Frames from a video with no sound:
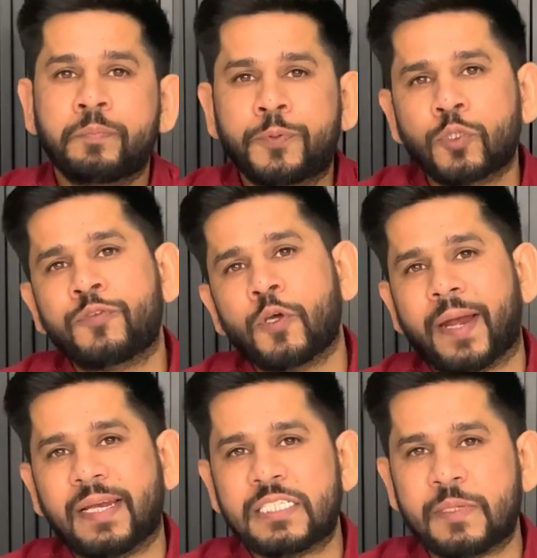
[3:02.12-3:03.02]
Prove your
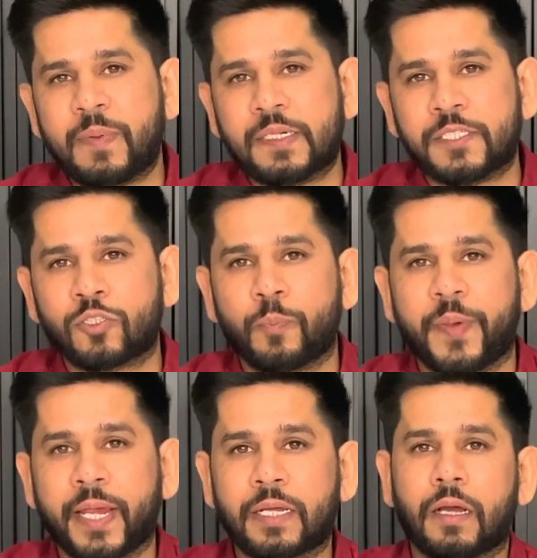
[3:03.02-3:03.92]
eligibility to
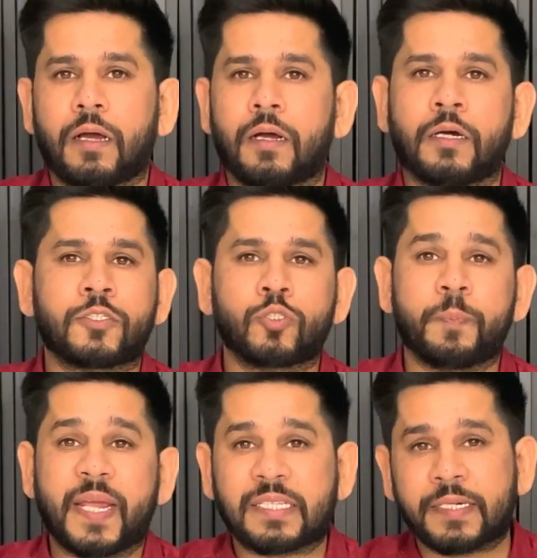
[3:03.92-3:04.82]
make
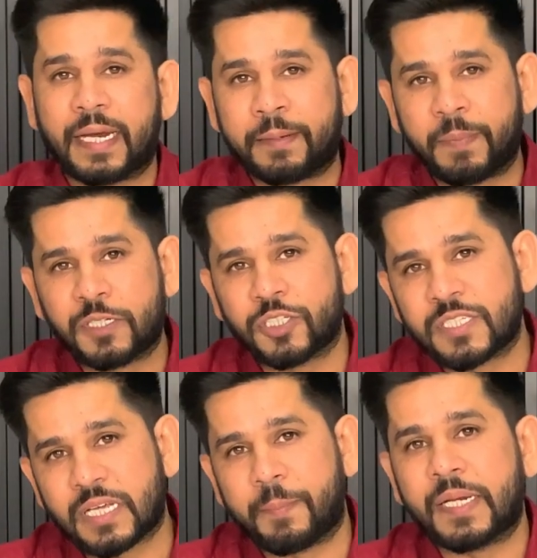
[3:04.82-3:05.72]
the
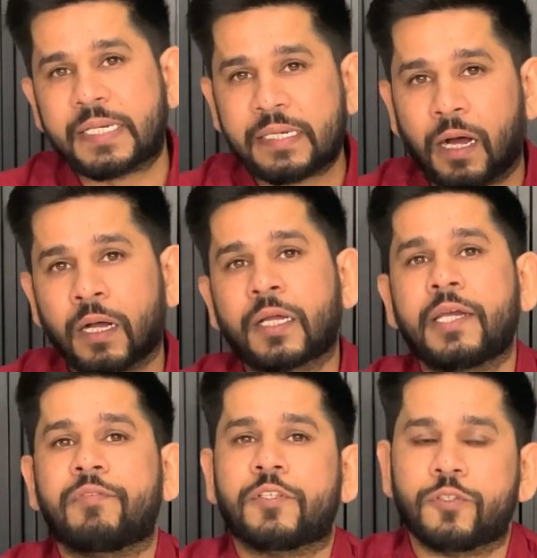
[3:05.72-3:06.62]
admissions committee
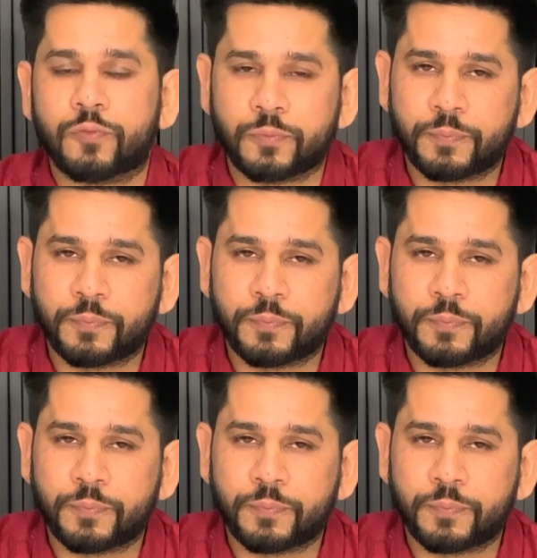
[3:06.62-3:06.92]
agree with you.